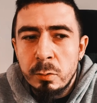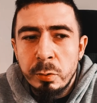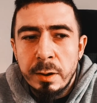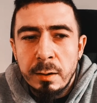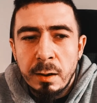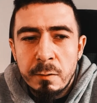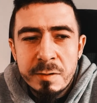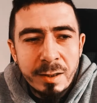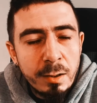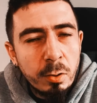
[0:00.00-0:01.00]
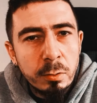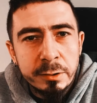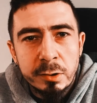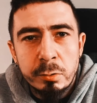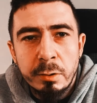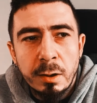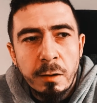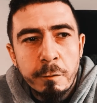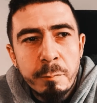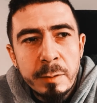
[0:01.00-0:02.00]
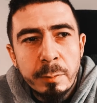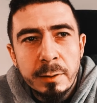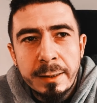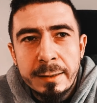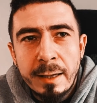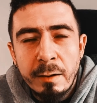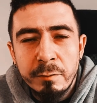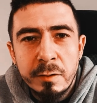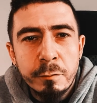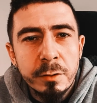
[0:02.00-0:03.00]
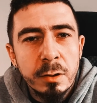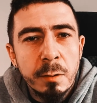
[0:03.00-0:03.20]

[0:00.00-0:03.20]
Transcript: with a lot of stakeholders, with a lot of people that have different